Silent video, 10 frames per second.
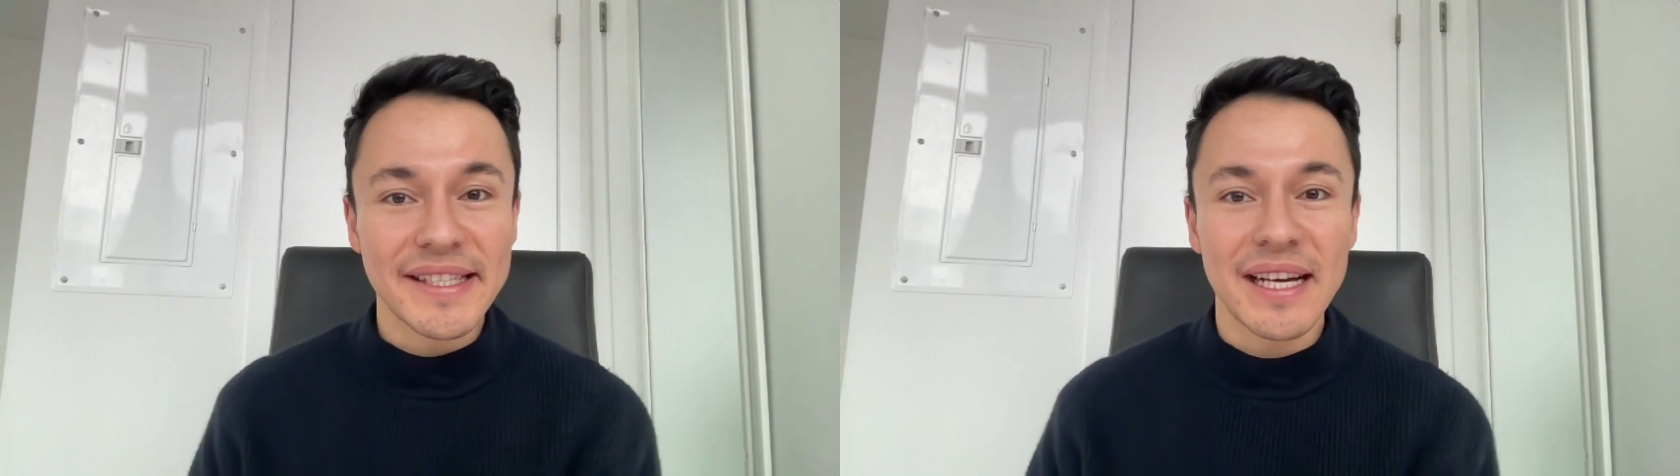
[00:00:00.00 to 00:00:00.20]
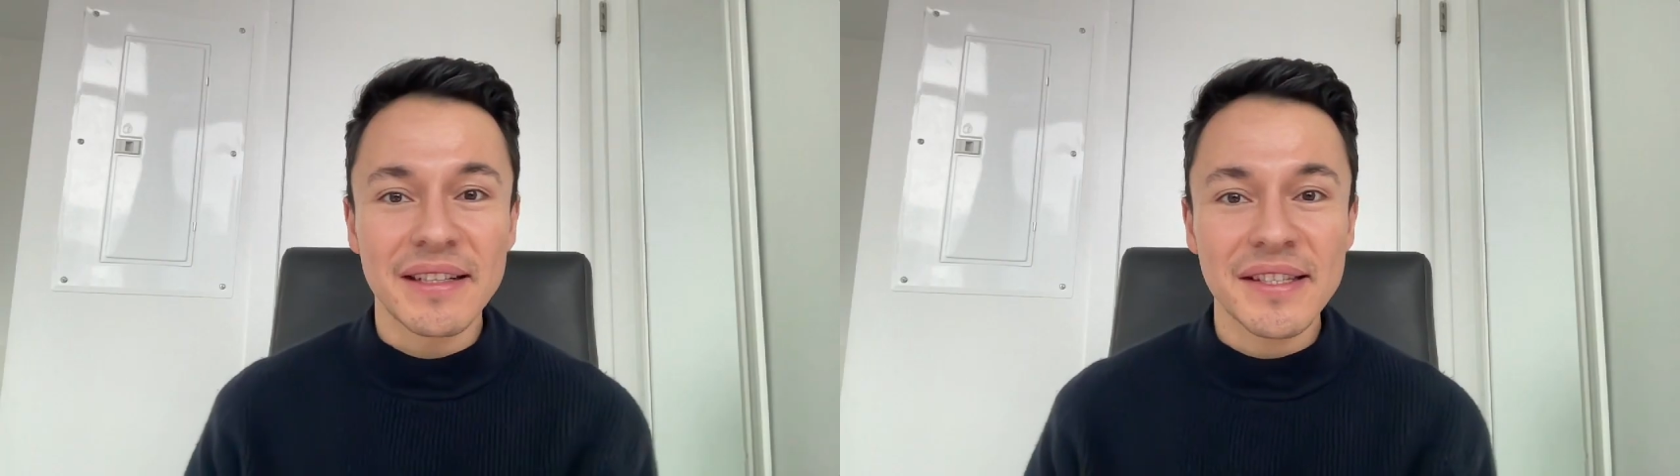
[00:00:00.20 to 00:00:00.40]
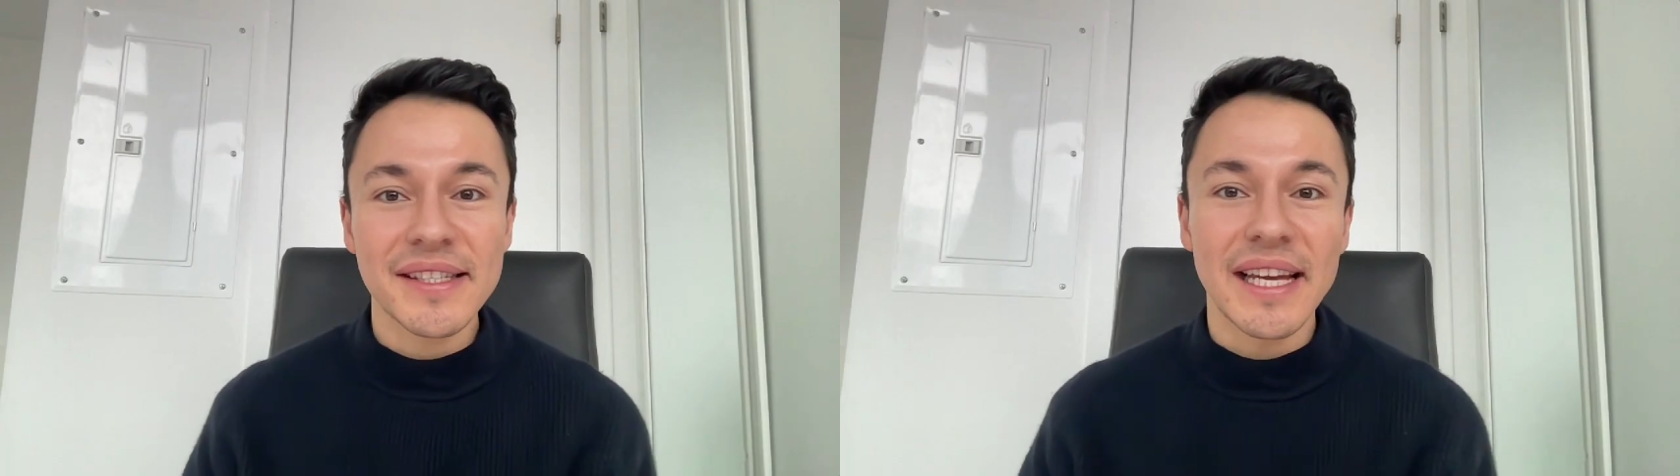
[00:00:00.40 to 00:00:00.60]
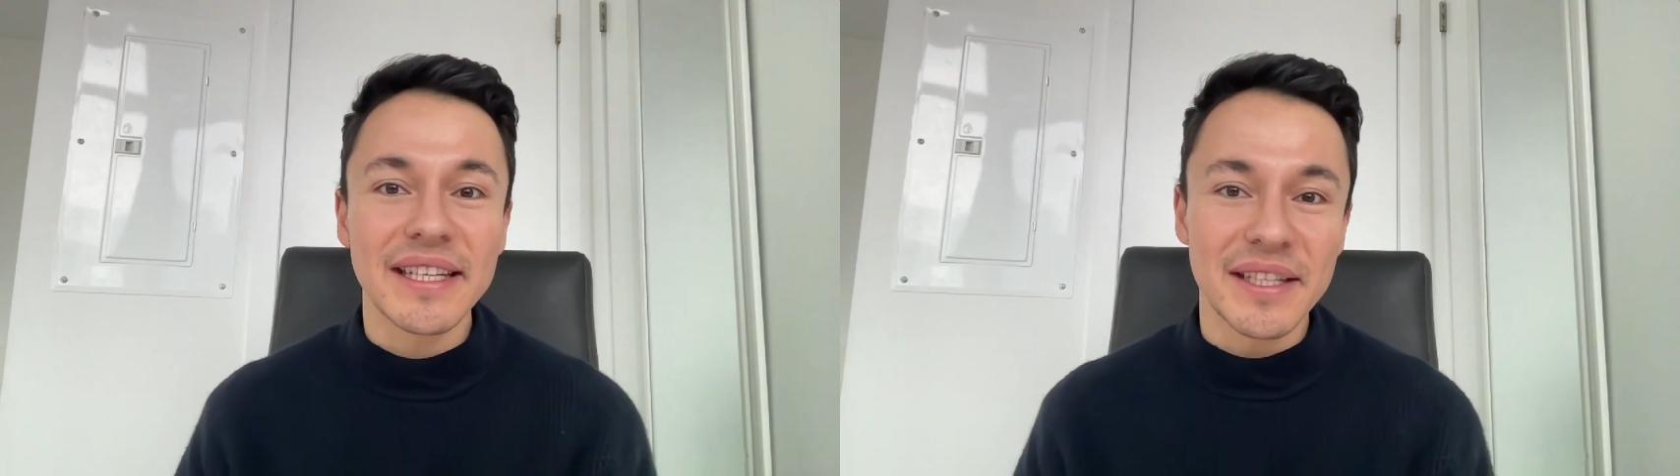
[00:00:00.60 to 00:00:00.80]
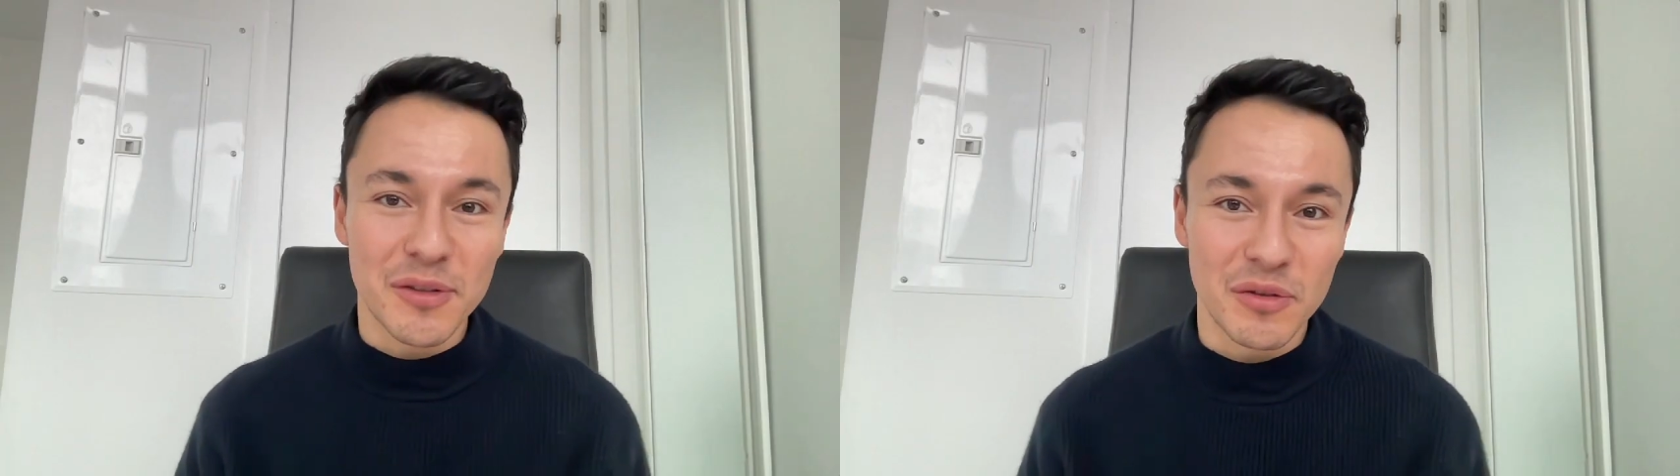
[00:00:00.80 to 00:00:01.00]
sounds
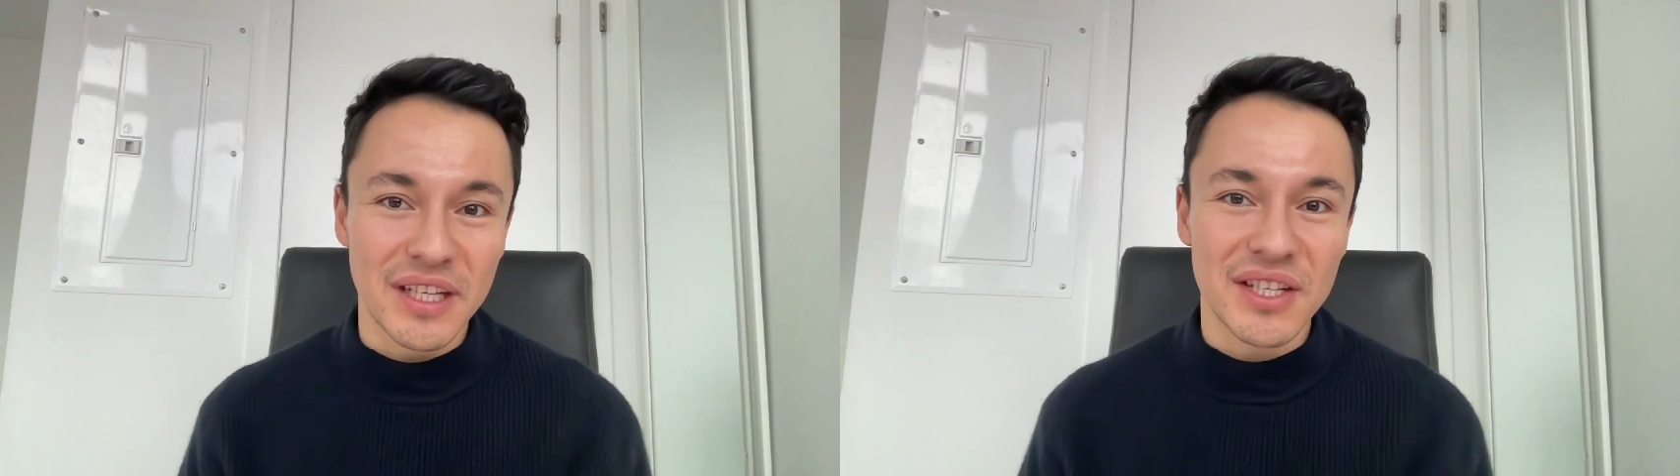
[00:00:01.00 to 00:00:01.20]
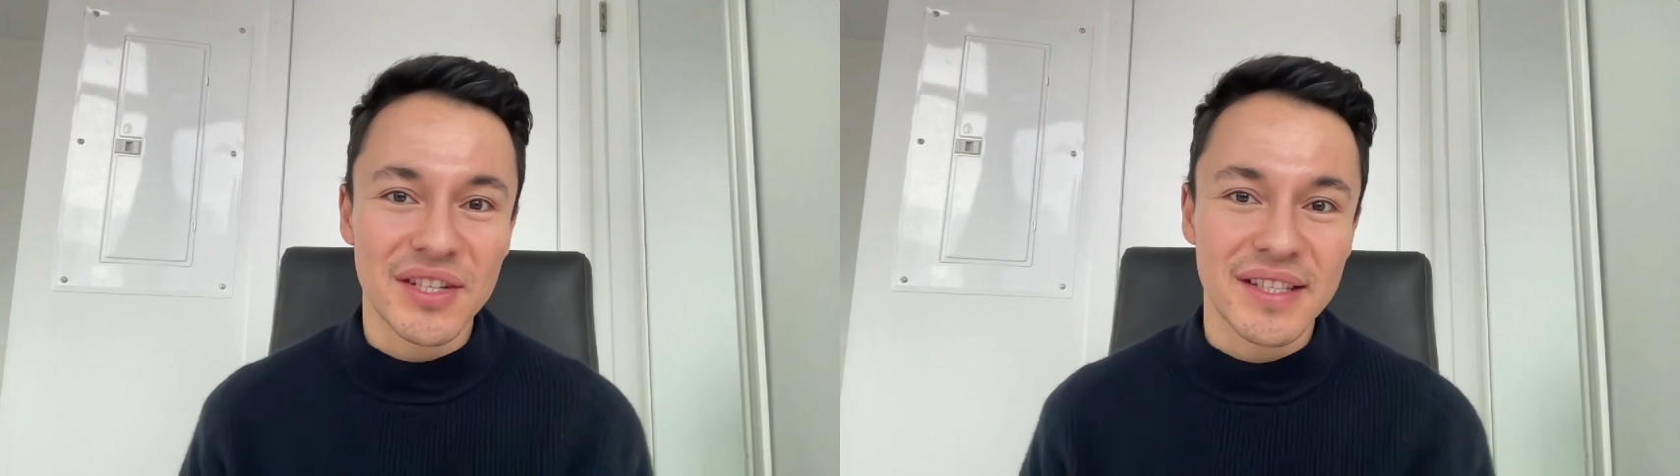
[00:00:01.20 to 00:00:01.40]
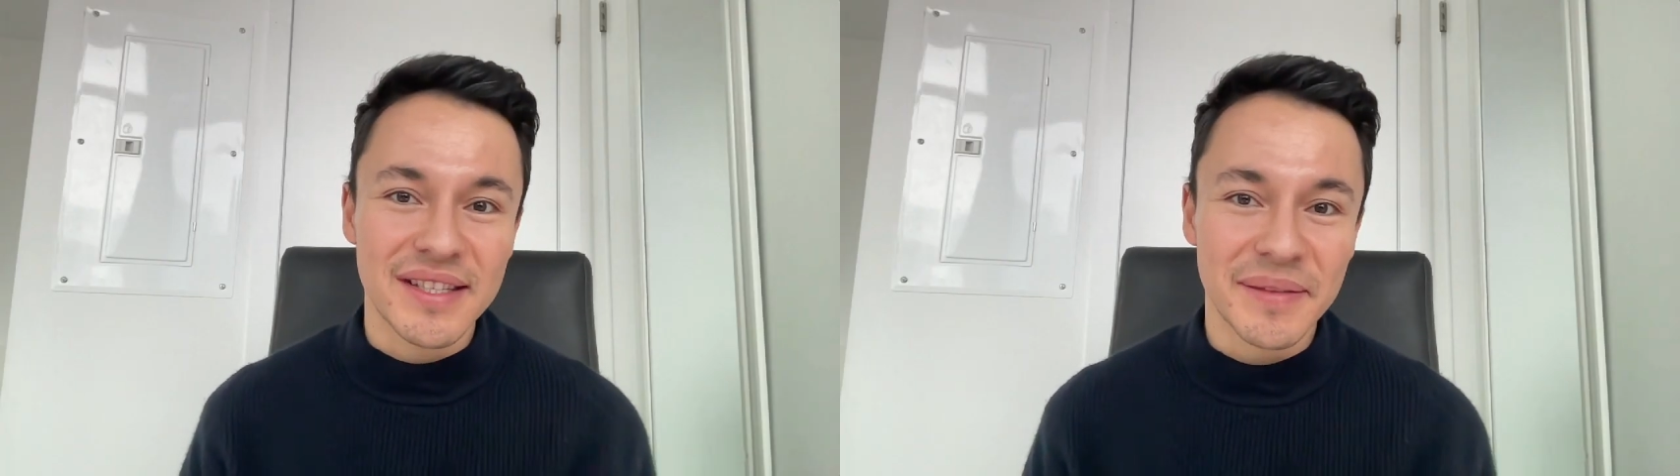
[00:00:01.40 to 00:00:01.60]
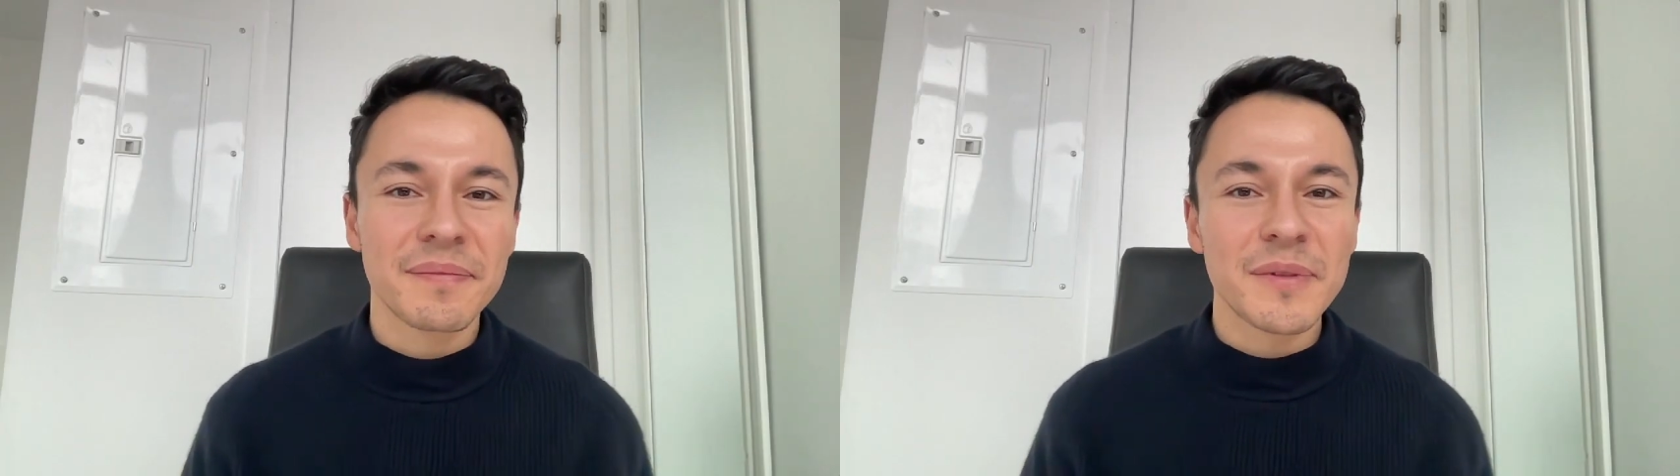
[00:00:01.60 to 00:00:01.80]
and intonations.